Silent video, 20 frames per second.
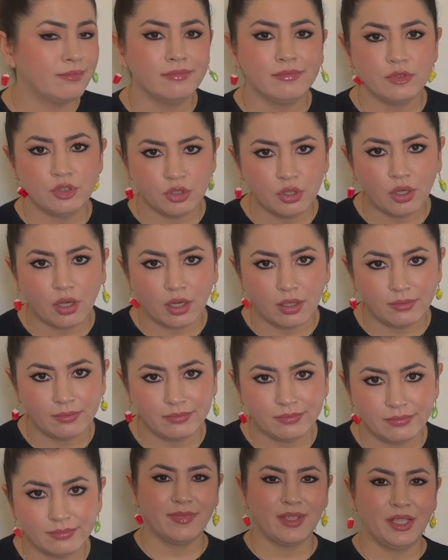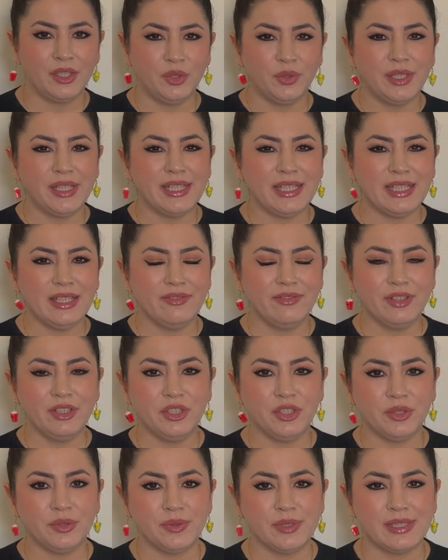Sure. You can even
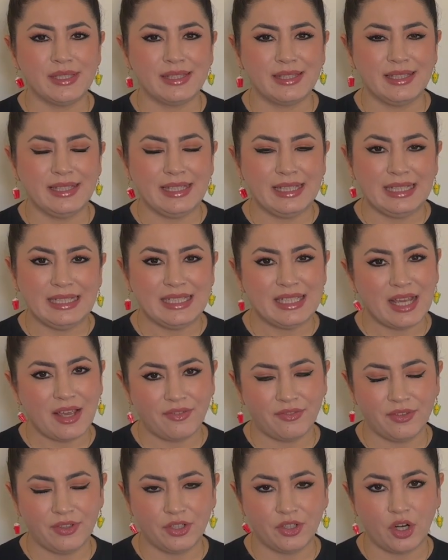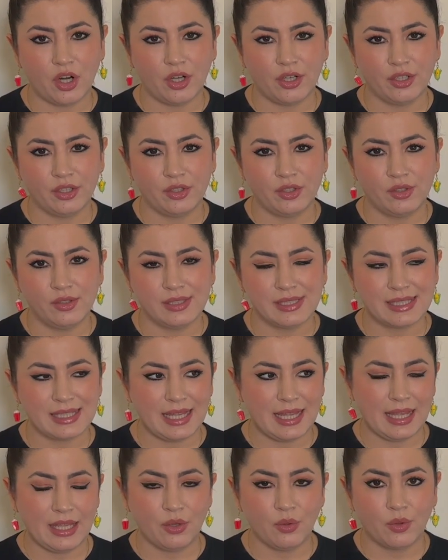use the indefinite articles
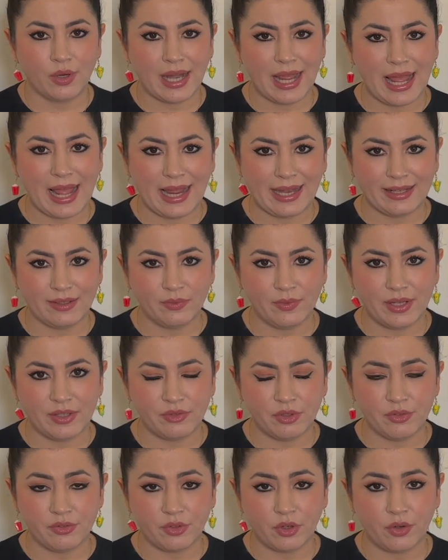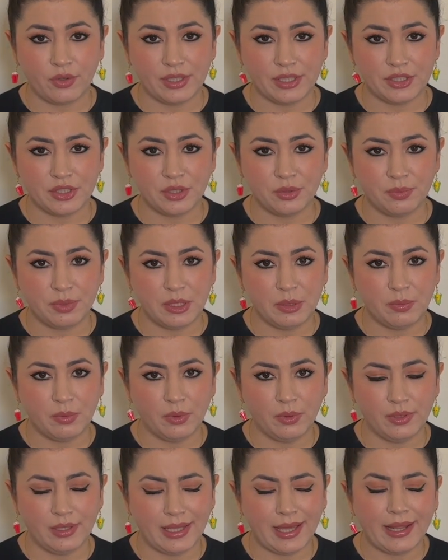a or an when referring to
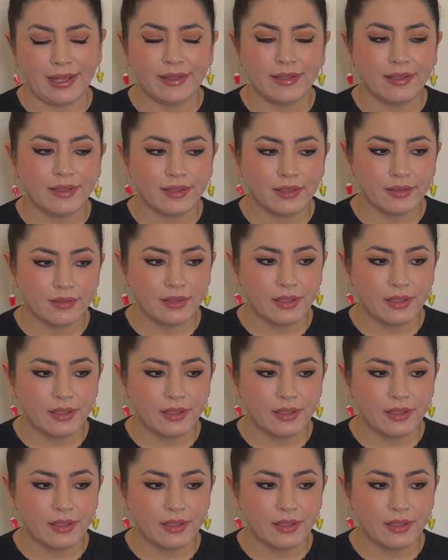people, like,